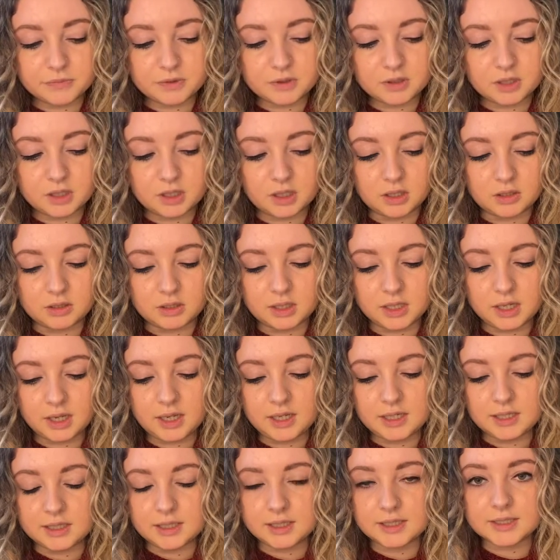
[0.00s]

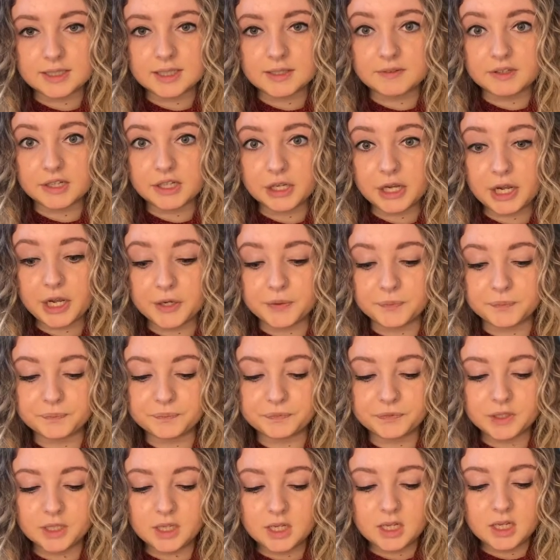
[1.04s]
Okay, let's give it a go.
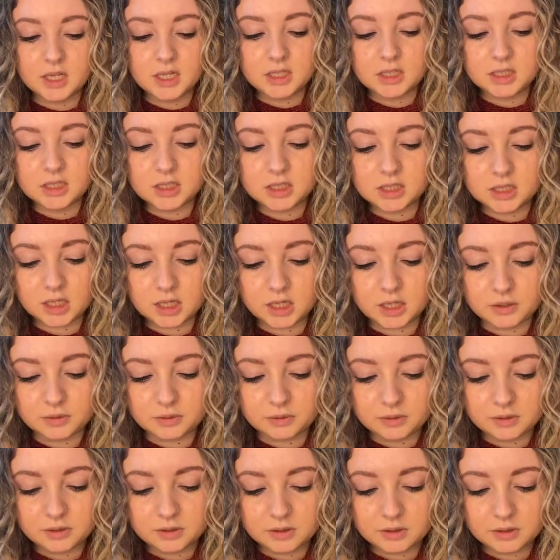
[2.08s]
So
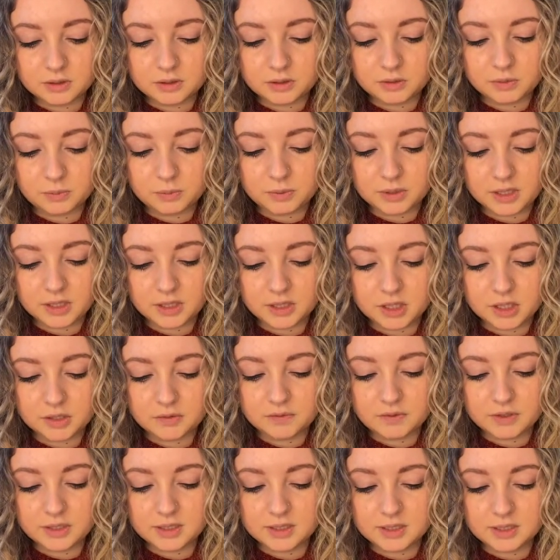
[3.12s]
we are
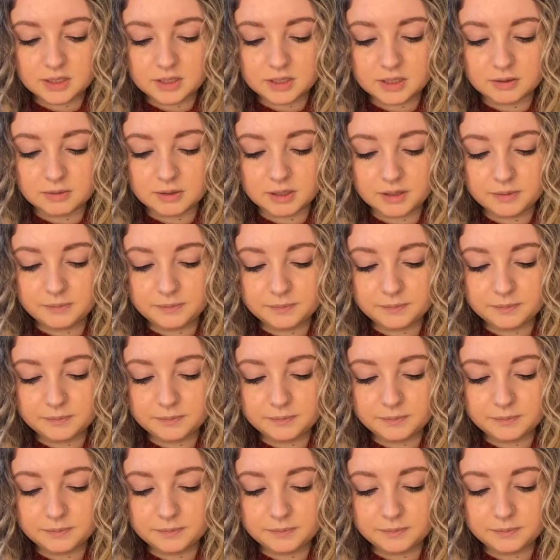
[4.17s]
firstly doing